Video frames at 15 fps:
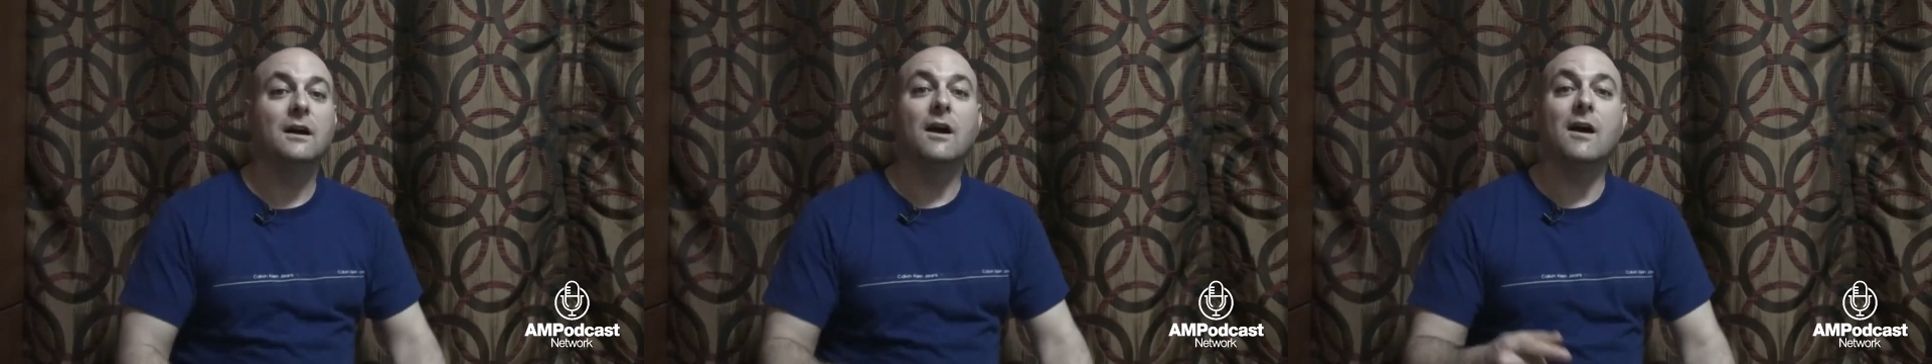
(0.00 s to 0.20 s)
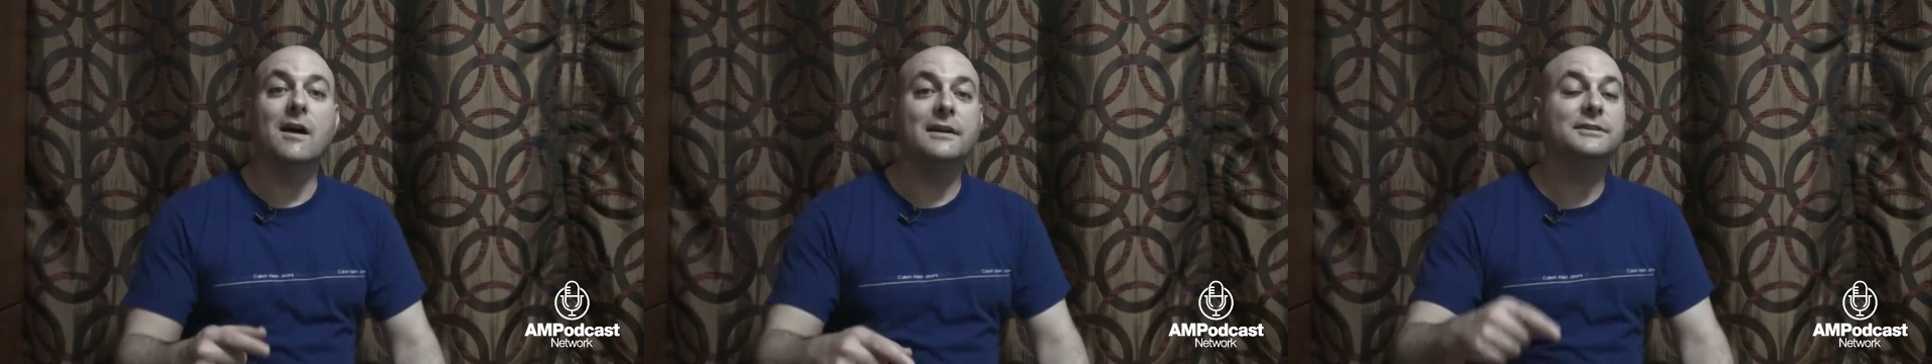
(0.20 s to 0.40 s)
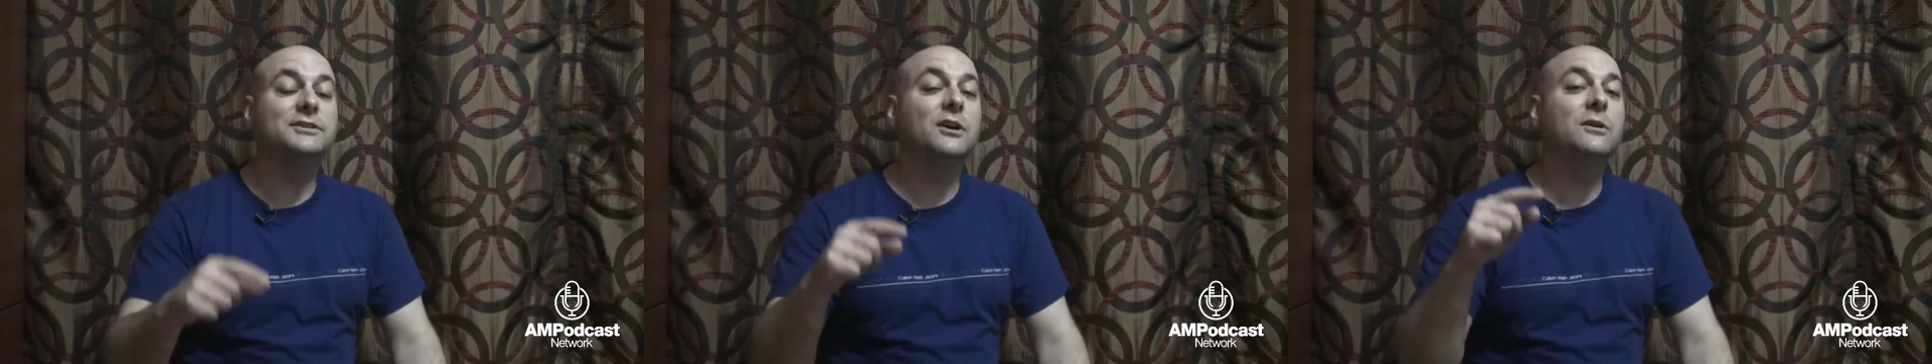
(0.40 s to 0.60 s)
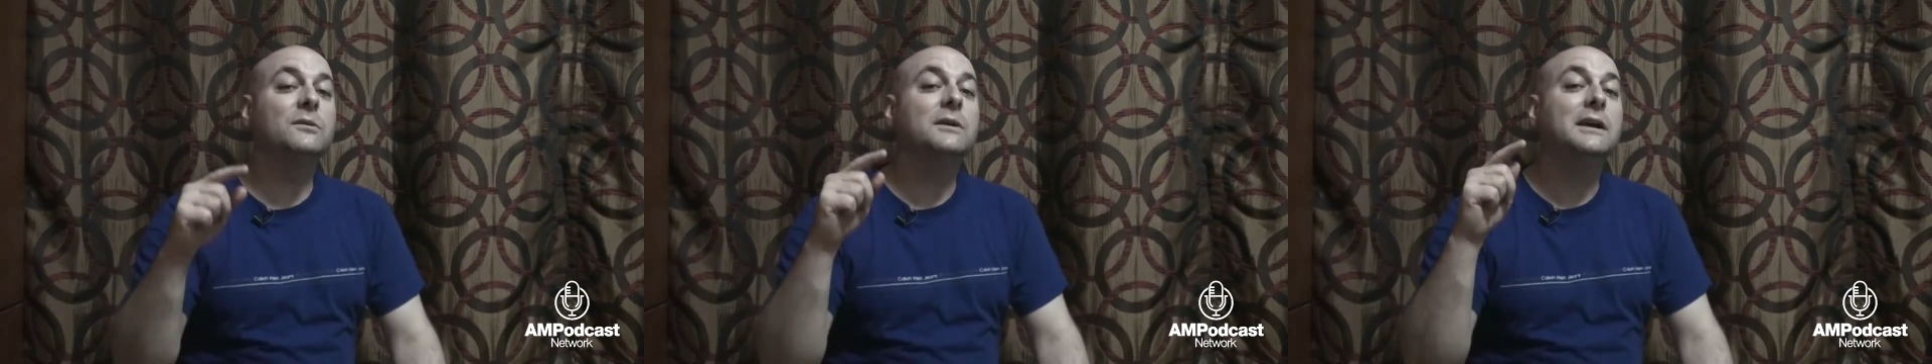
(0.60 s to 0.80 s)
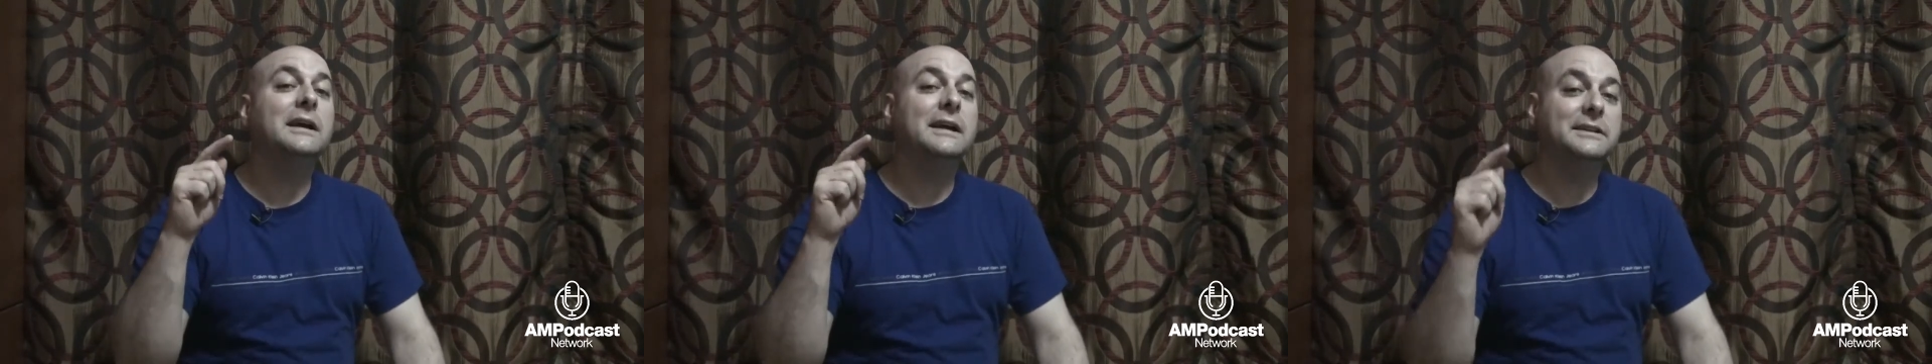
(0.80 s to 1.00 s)
All right,
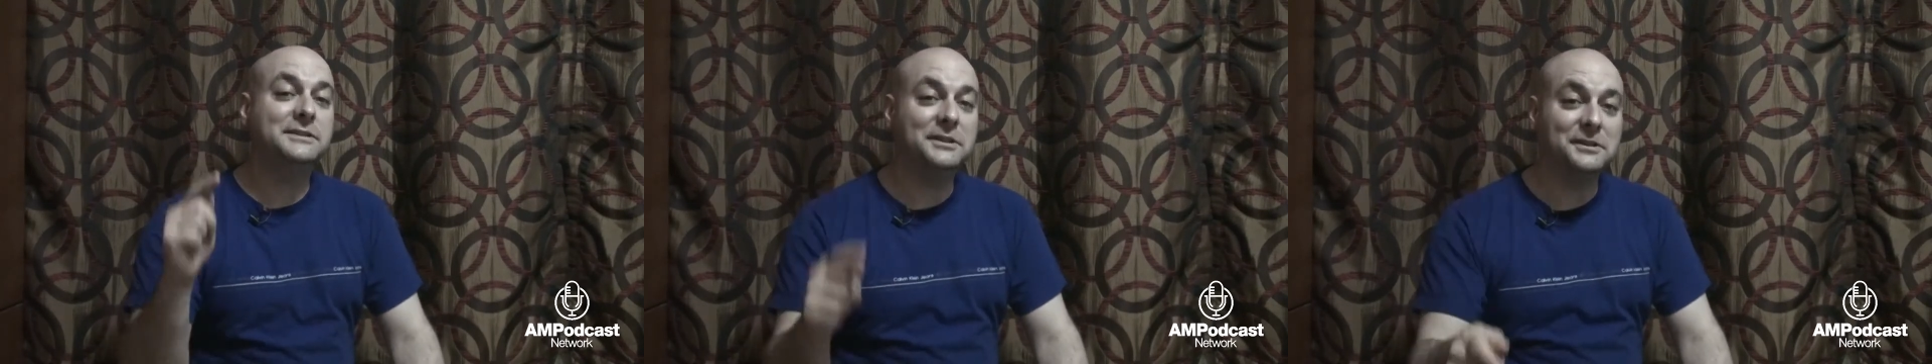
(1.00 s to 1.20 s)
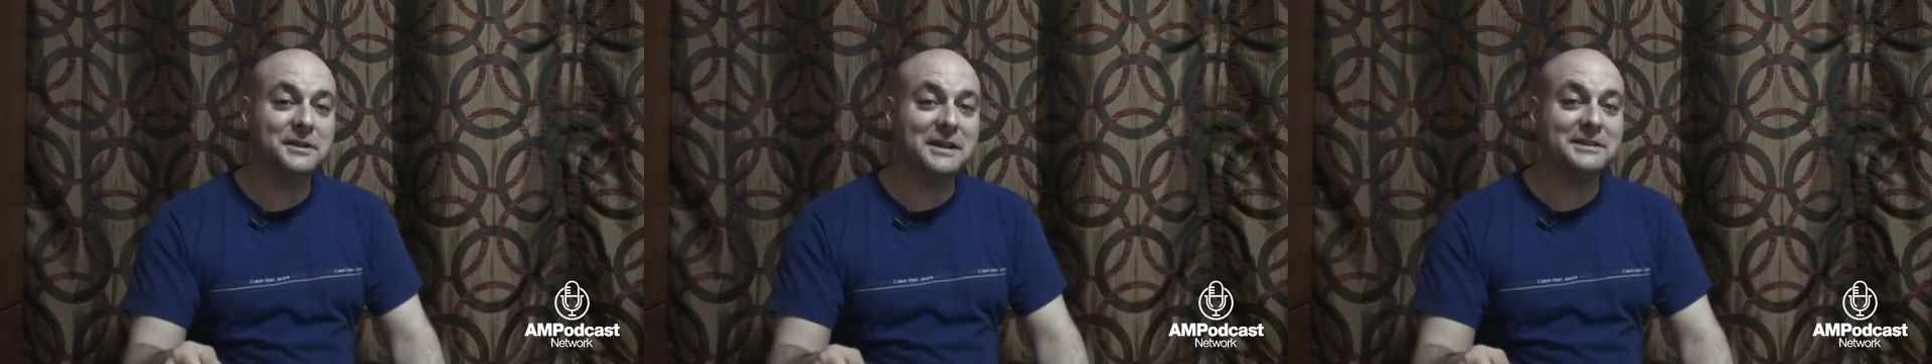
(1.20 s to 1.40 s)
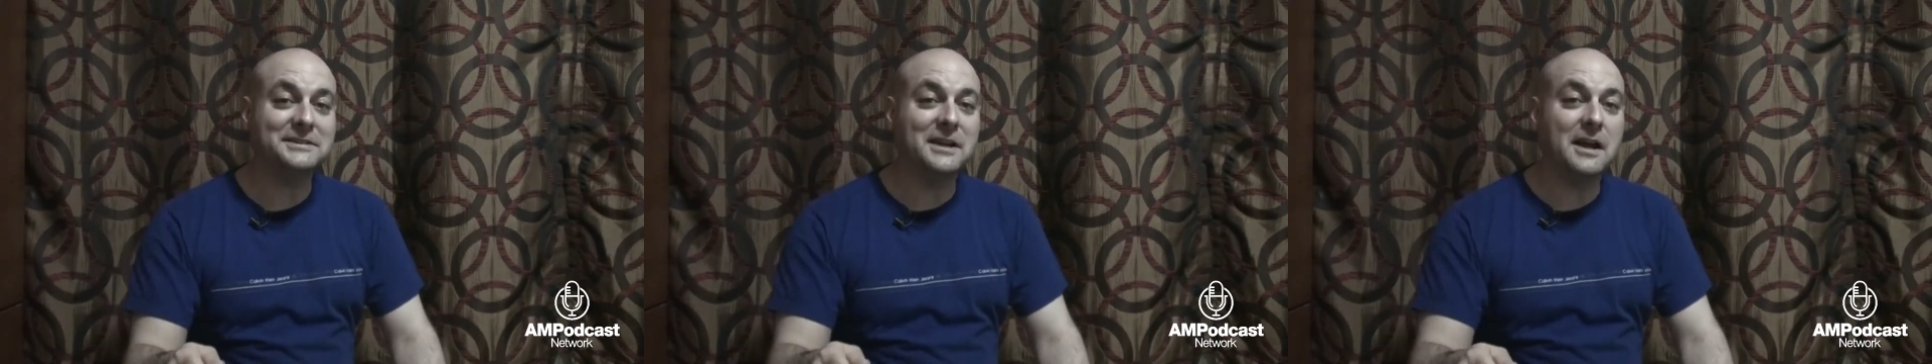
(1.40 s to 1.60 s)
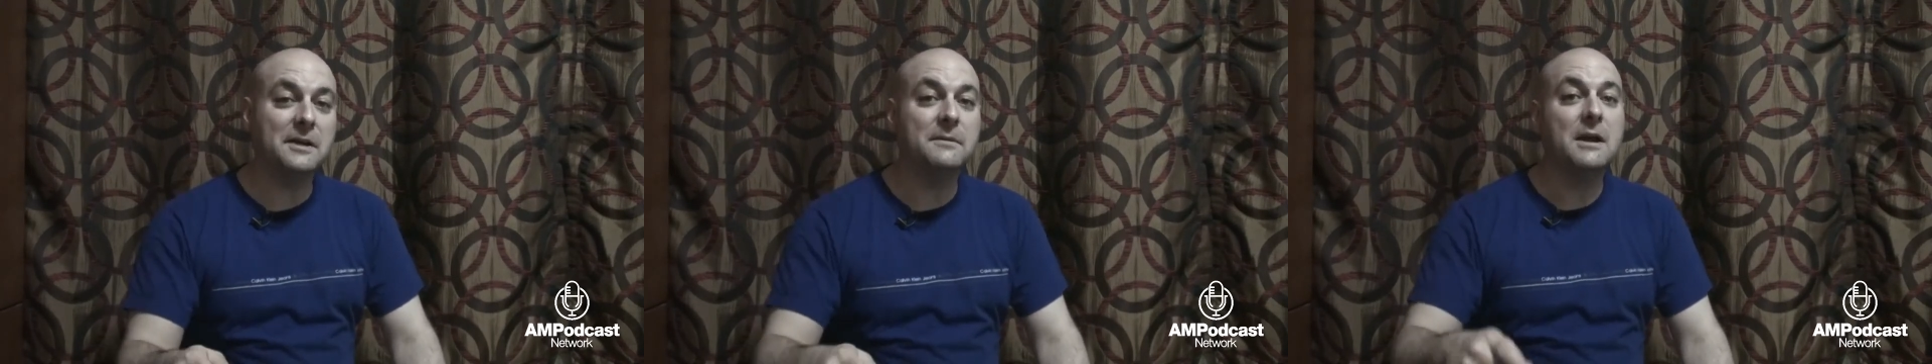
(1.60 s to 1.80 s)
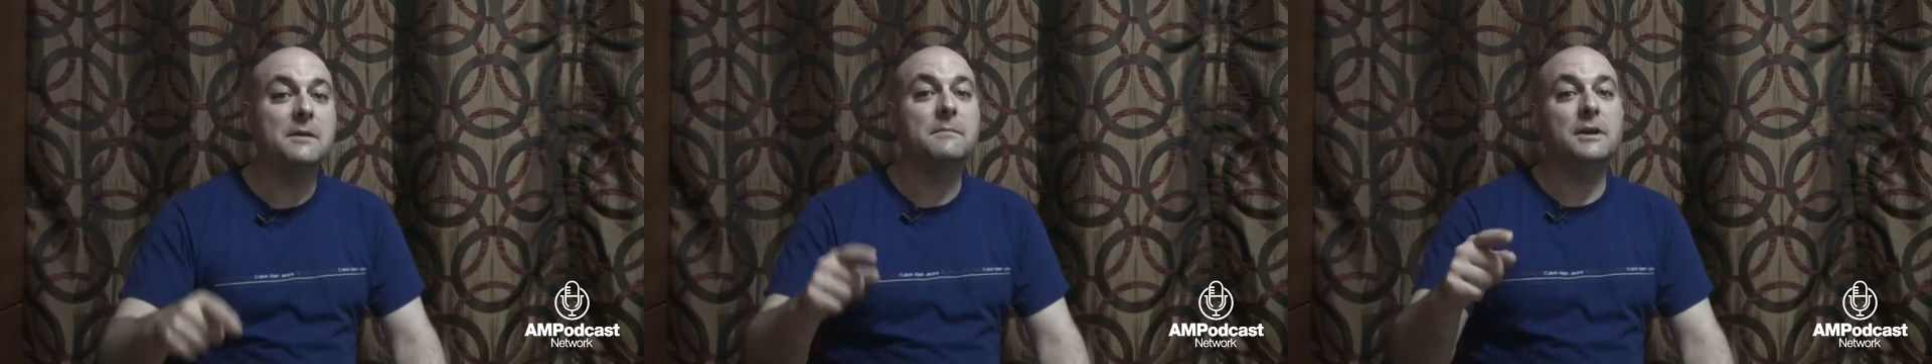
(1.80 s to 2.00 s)
so until next time,